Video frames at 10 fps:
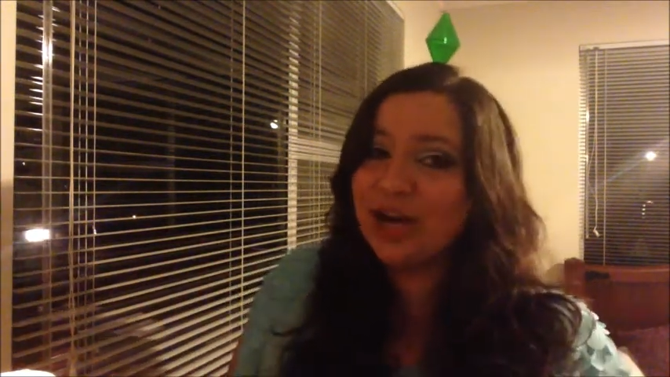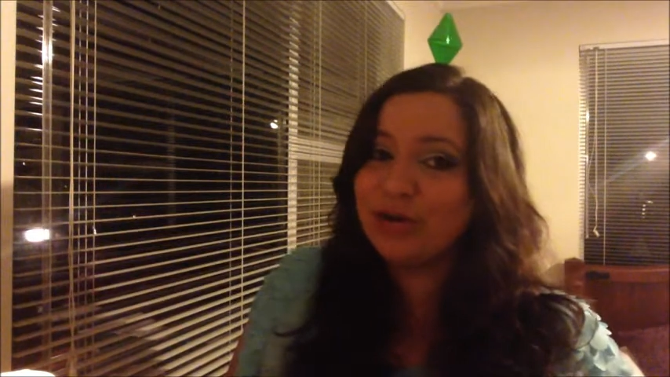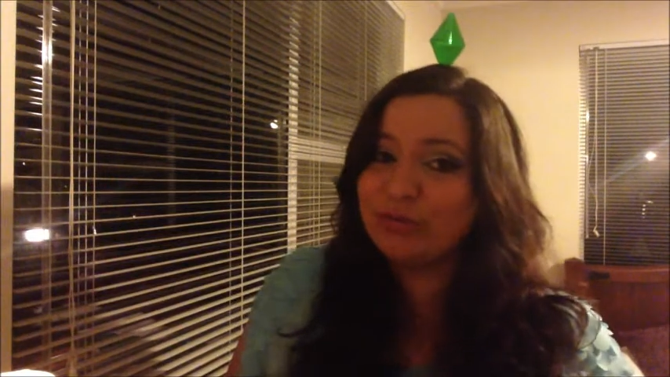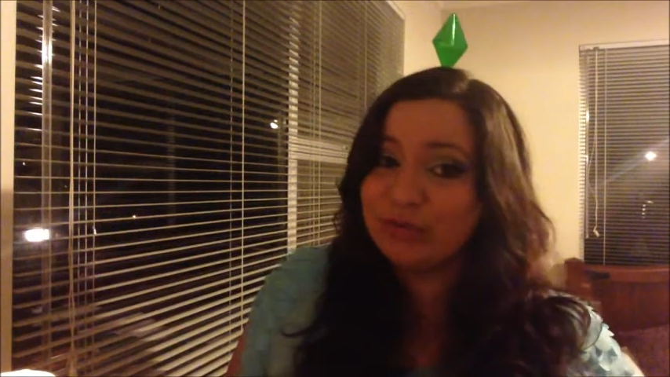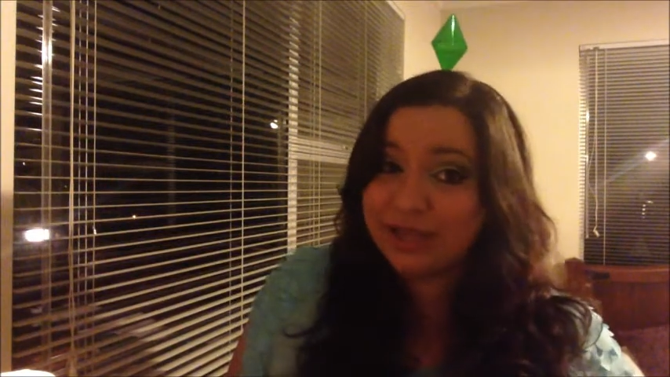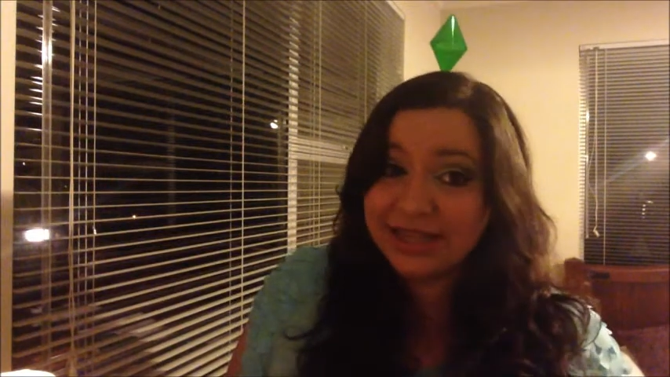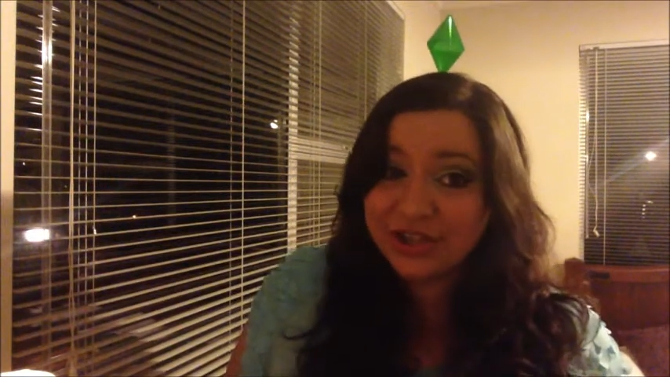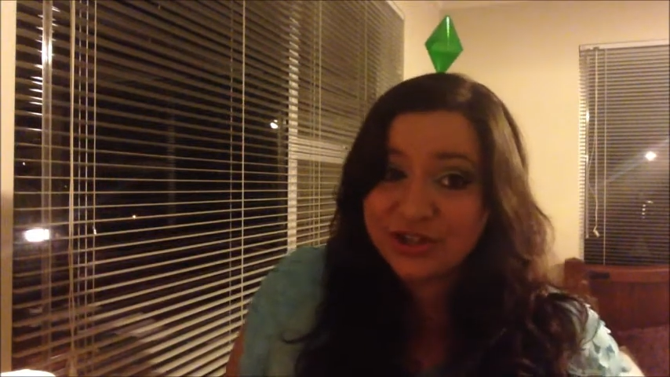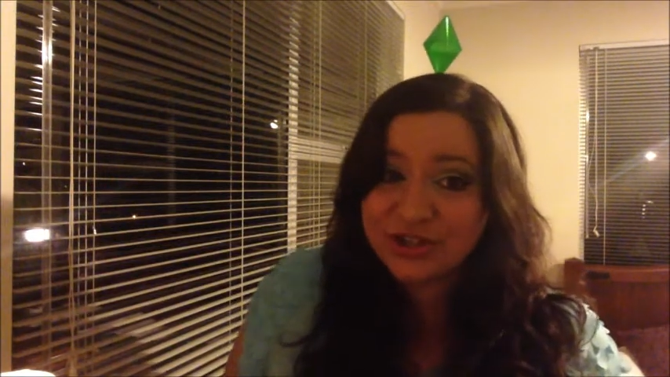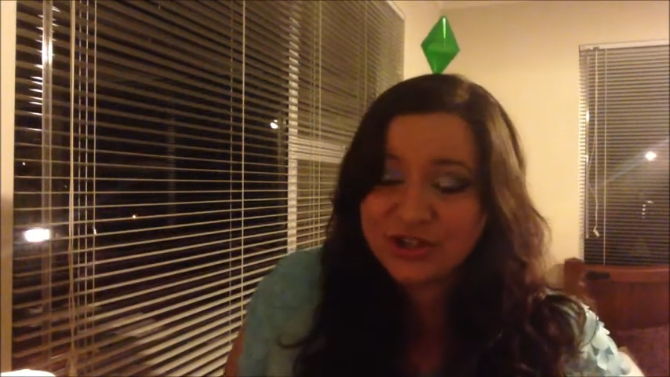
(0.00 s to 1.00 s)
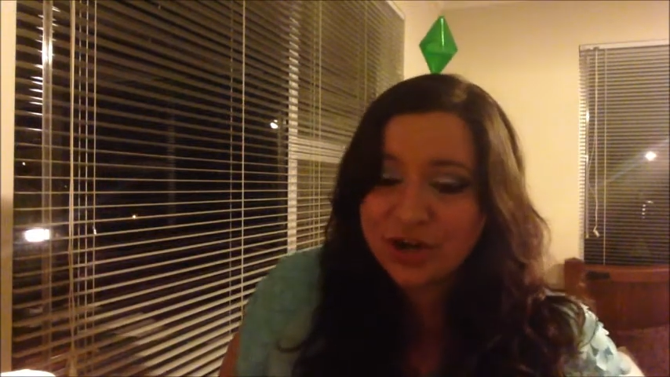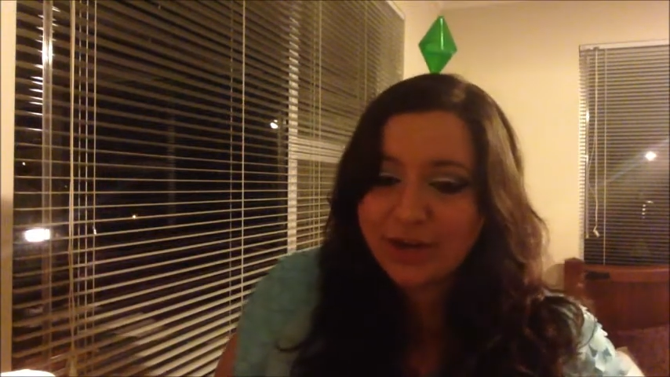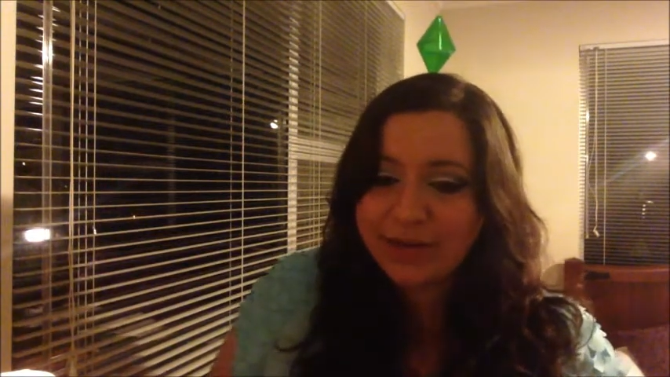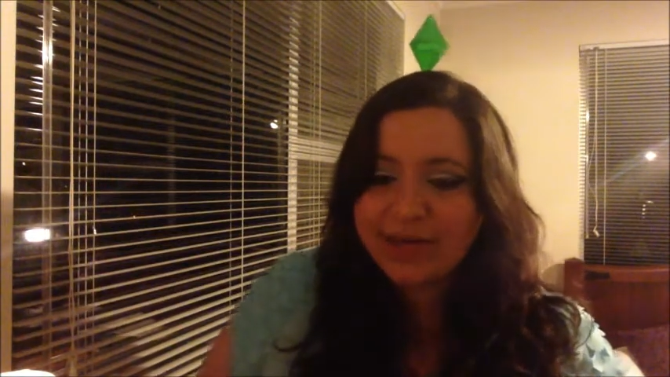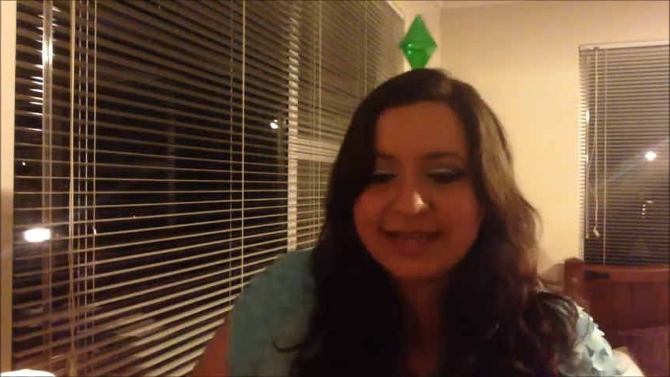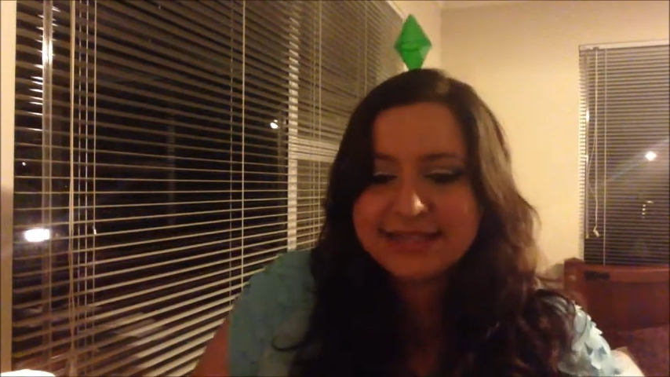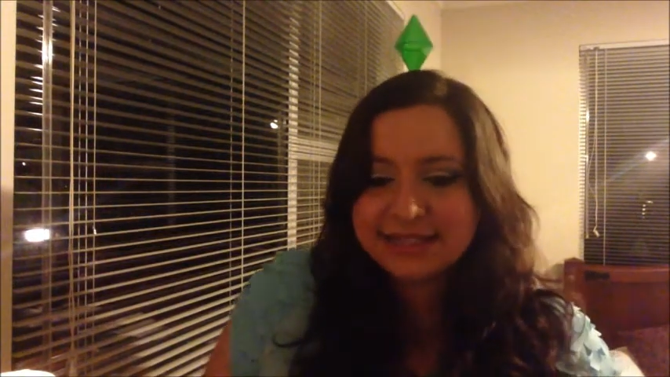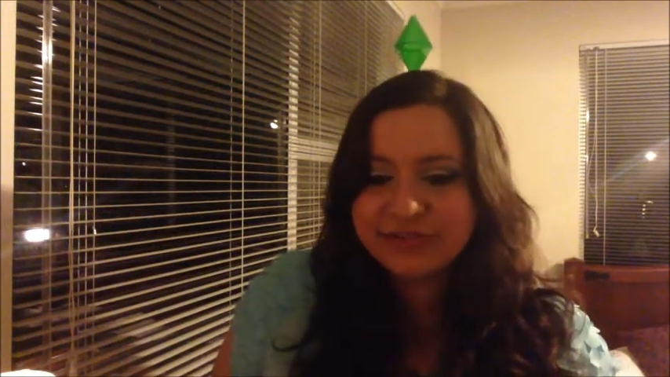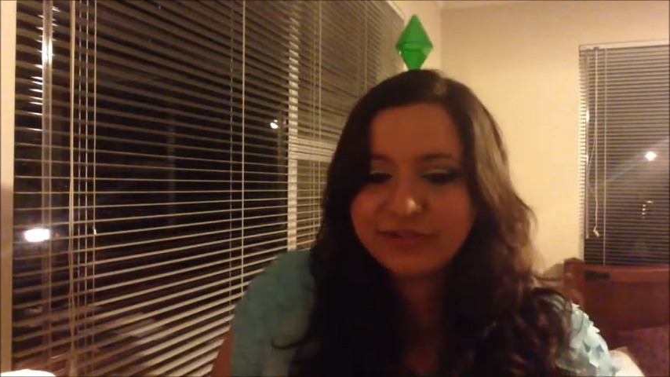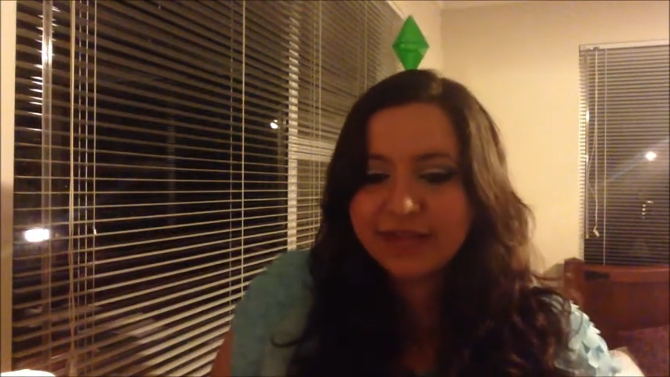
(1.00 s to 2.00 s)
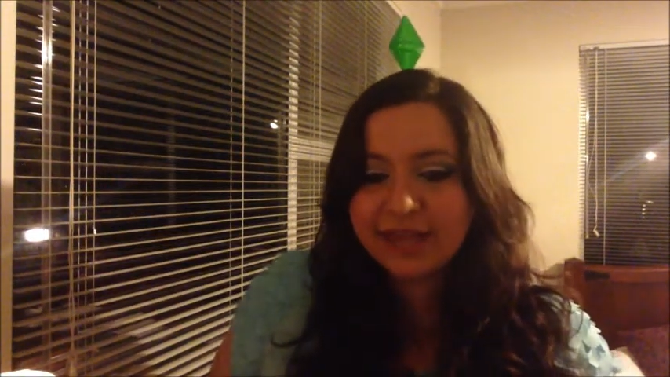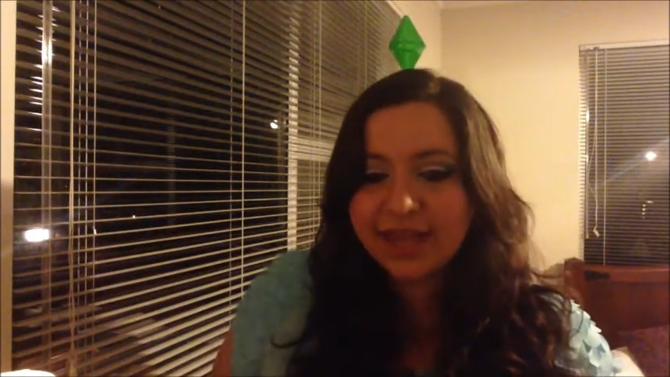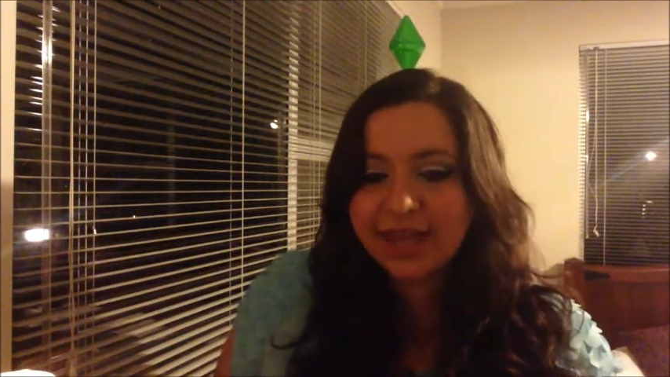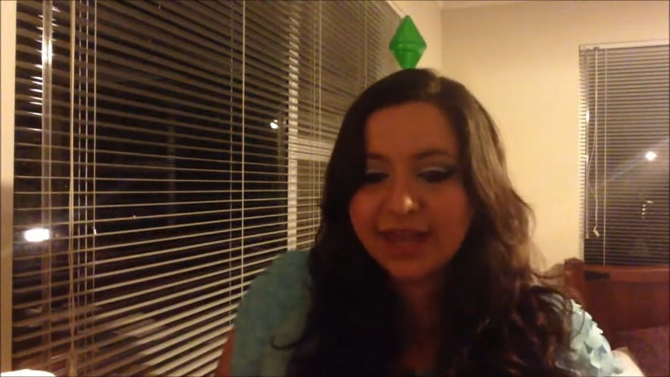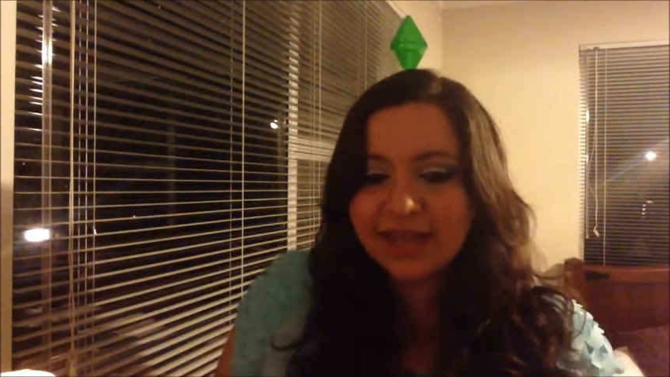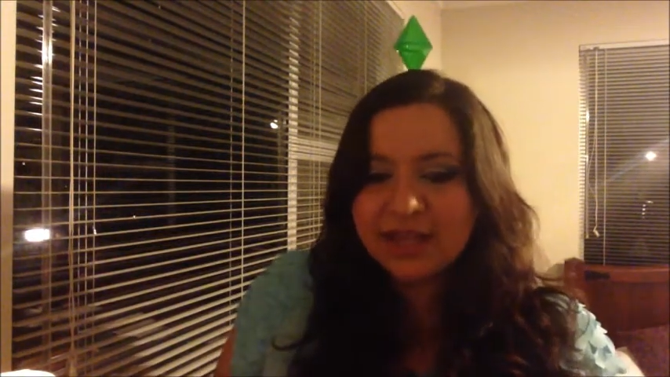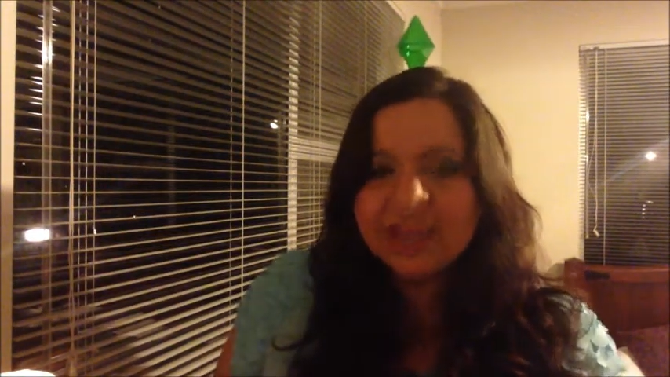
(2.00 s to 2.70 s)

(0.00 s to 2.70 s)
a really good job in delivering like